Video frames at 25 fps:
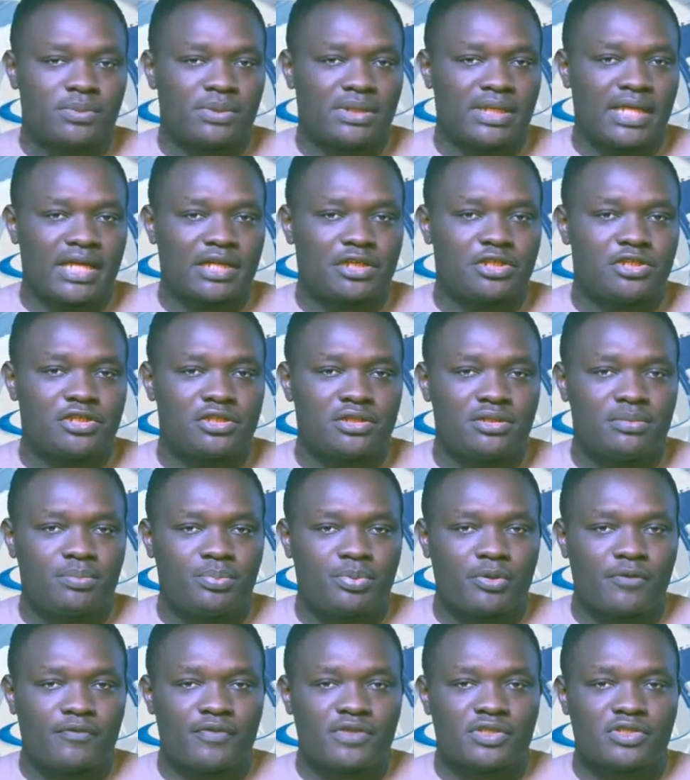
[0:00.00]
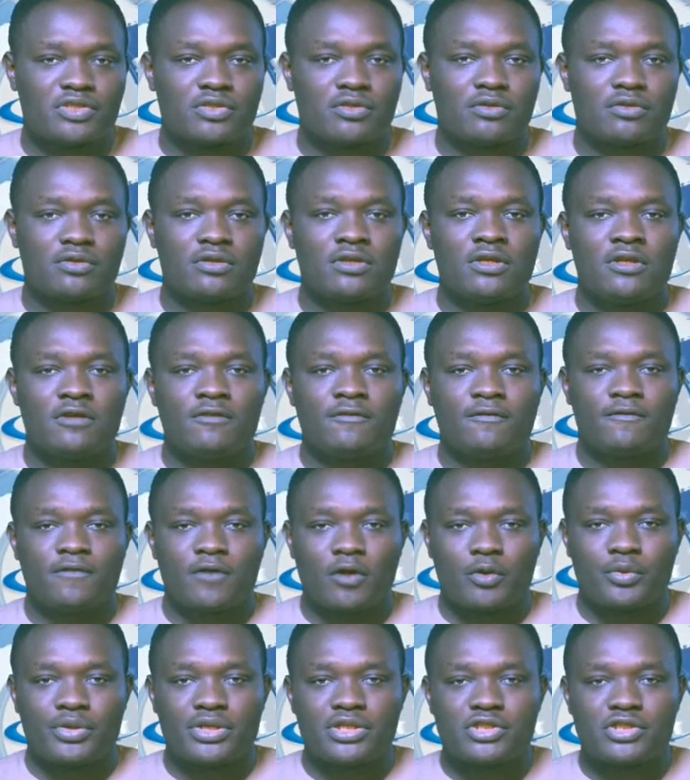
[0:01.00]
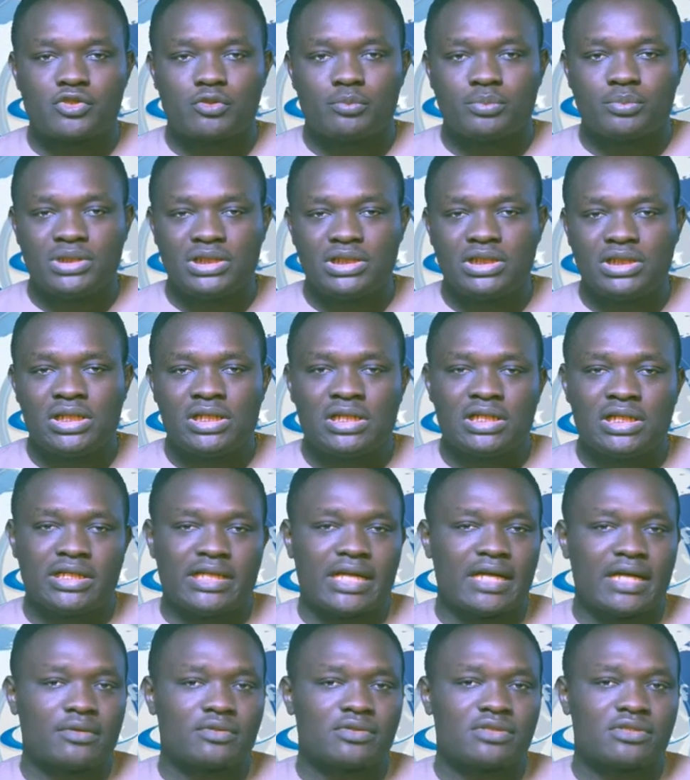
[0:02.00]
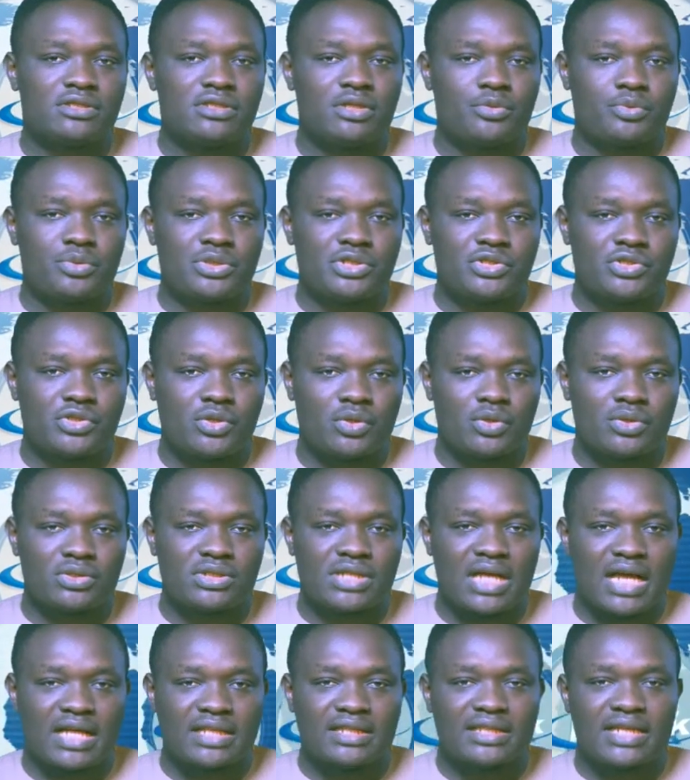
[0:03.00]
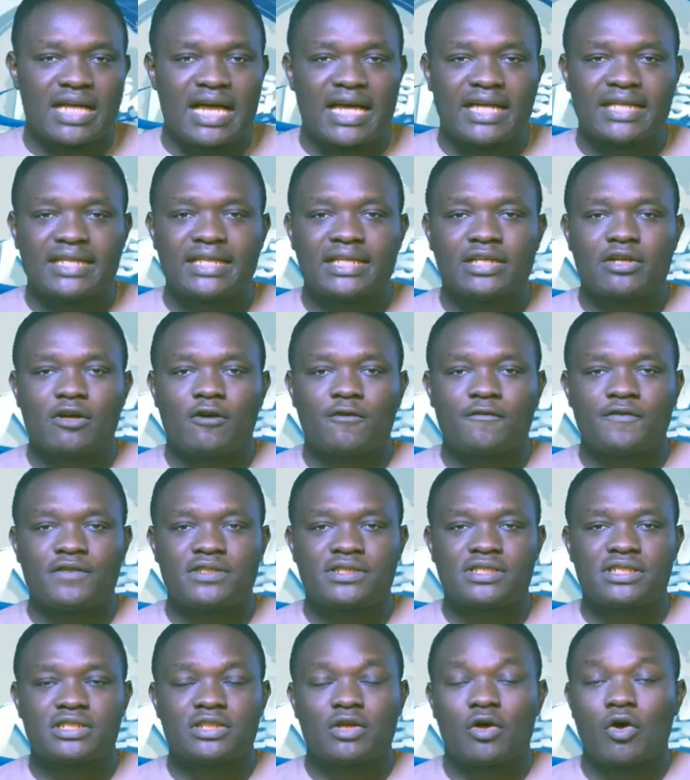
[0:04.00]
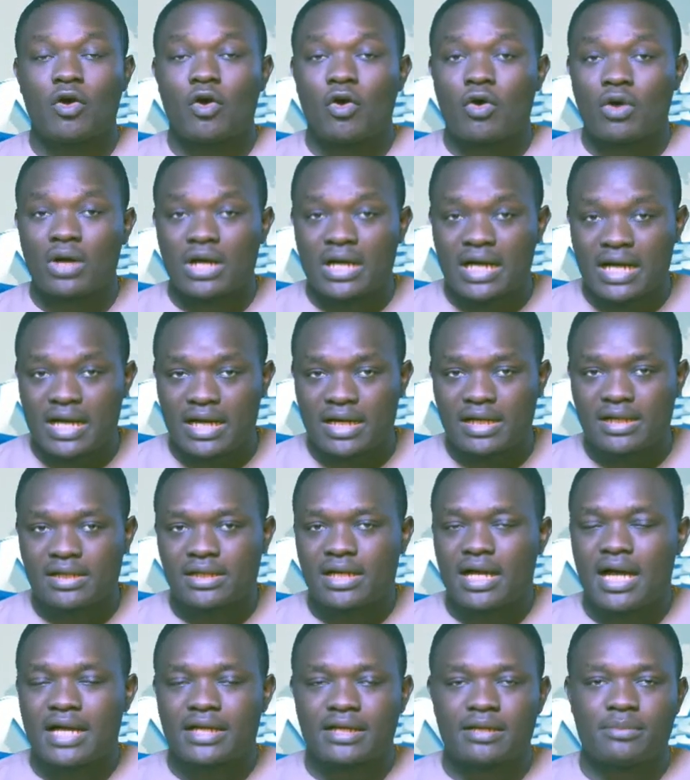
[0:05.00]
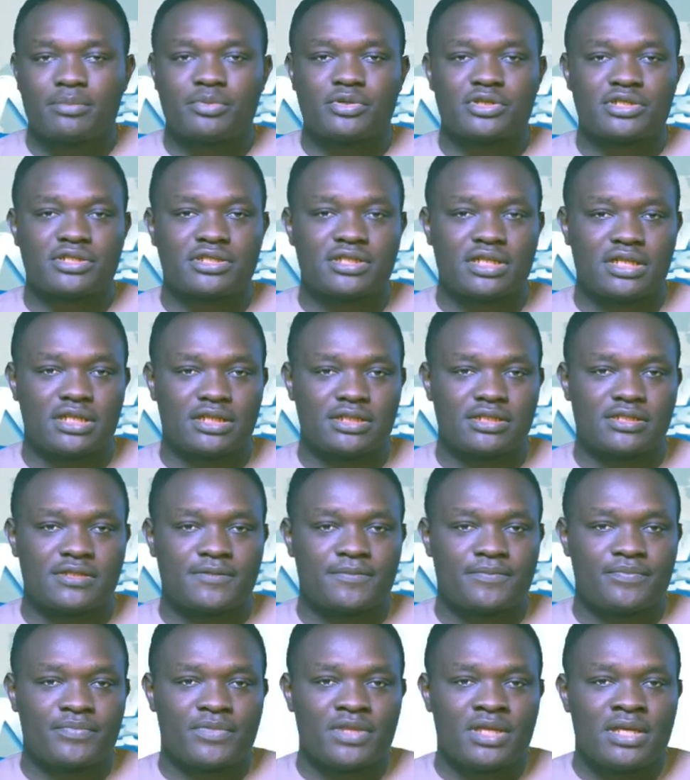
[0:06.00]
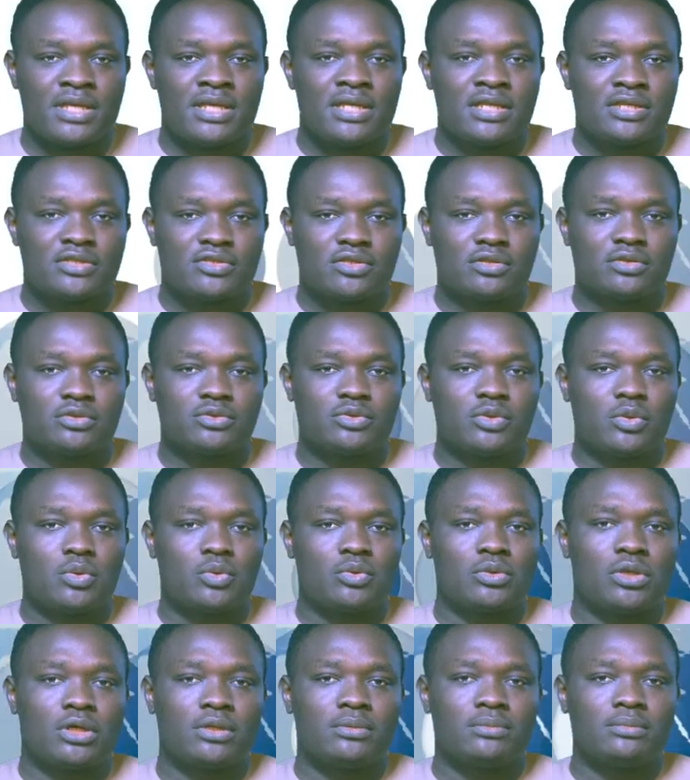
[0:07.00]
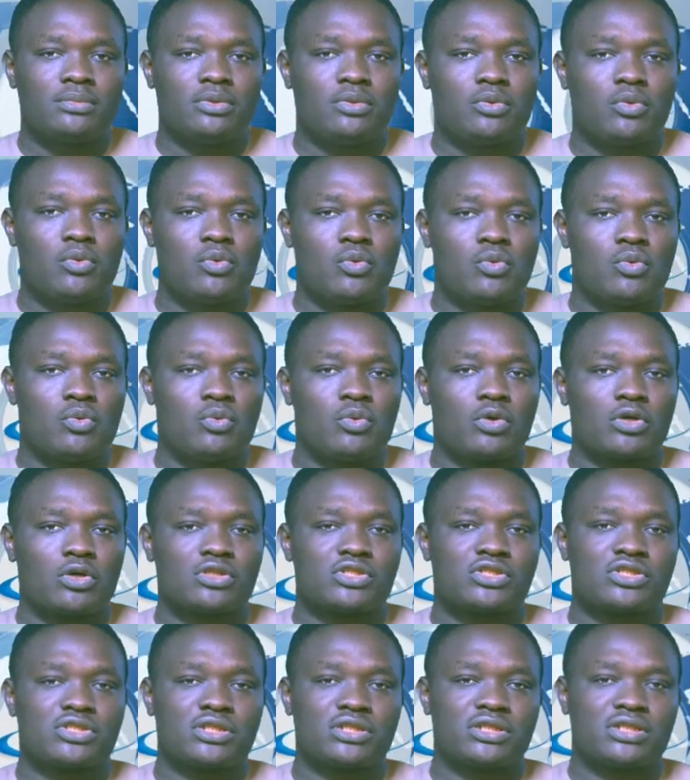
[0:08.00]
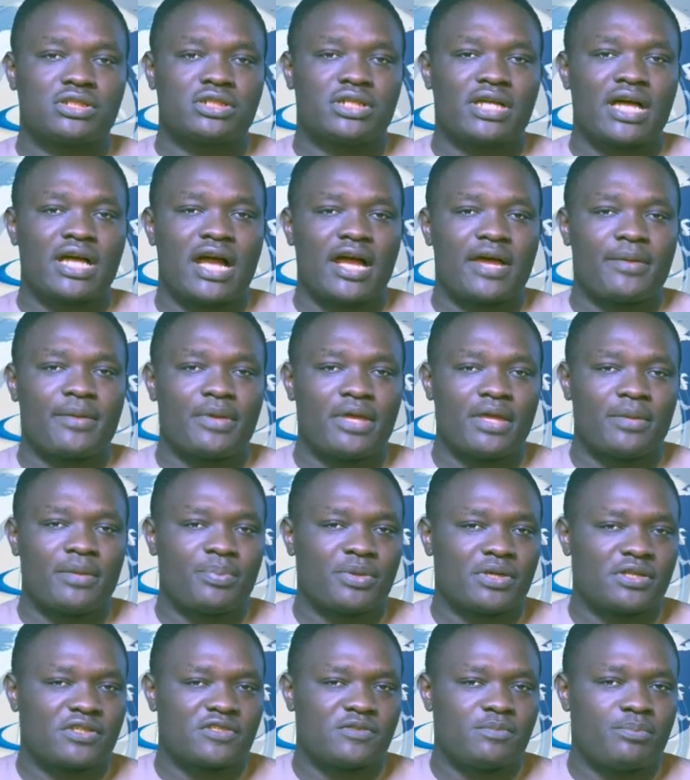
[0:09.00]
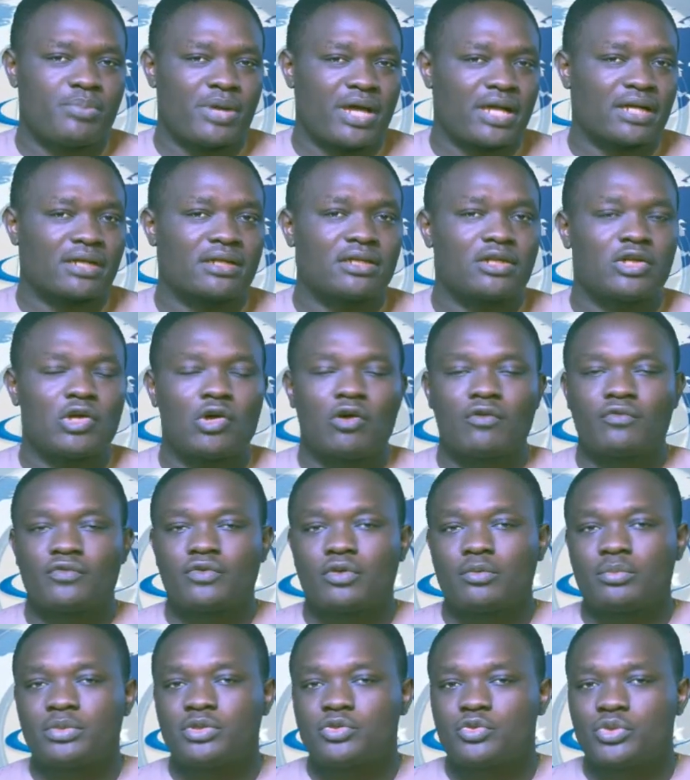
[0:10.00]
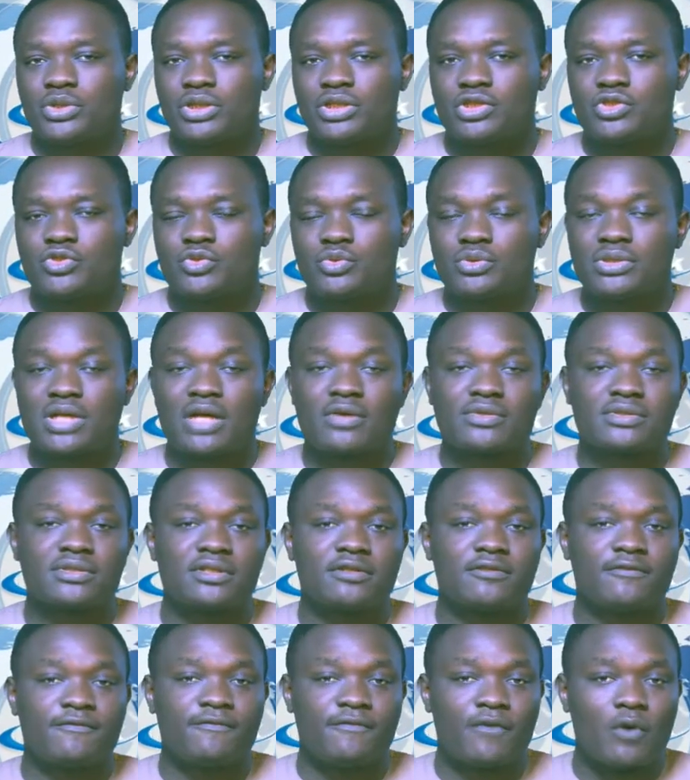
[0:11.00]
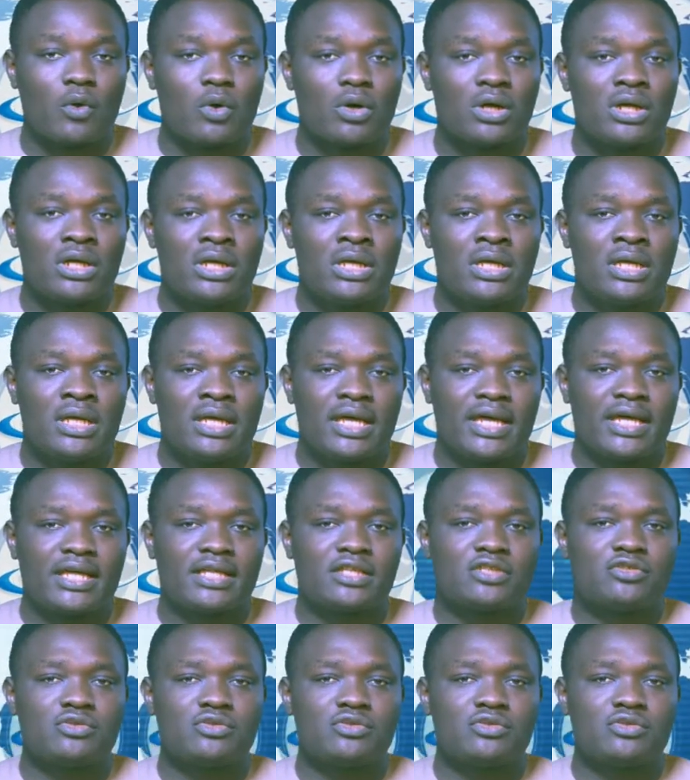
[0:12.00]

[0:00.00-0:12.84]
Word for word: election, Professor Florence Obi, announced the results at the INEC office in Awka, Anambra State. Soludo Wang, who was the Apex Bank governor between 2004 and